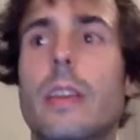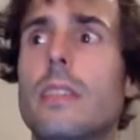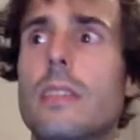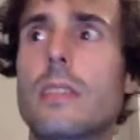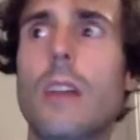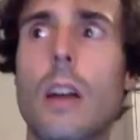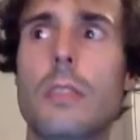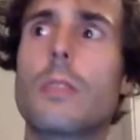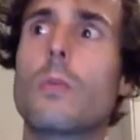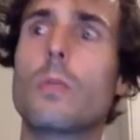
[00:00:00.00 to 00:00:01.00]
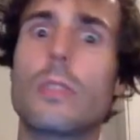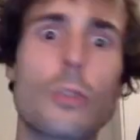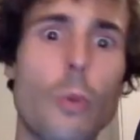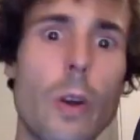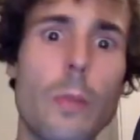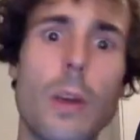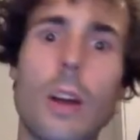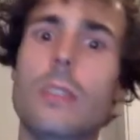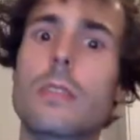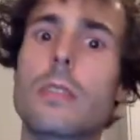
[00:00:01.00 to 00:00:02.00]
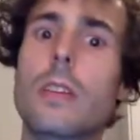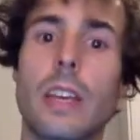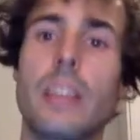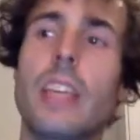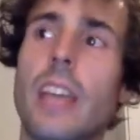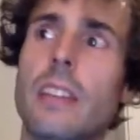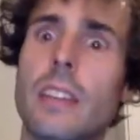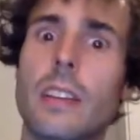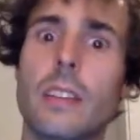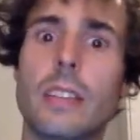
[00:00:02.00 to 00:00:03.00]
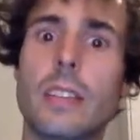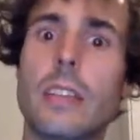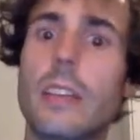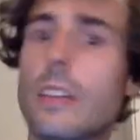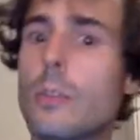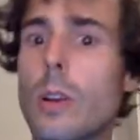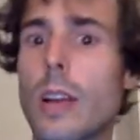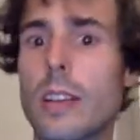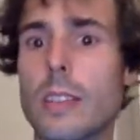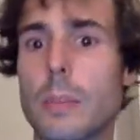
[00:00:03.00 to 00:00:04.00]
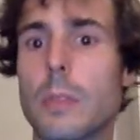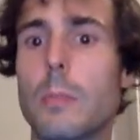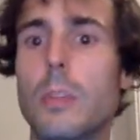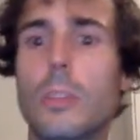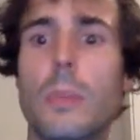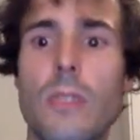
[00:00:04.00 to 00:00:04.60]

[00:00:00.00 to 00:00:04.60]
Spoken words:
It starts with the square brackets, indicating that it will accept multiple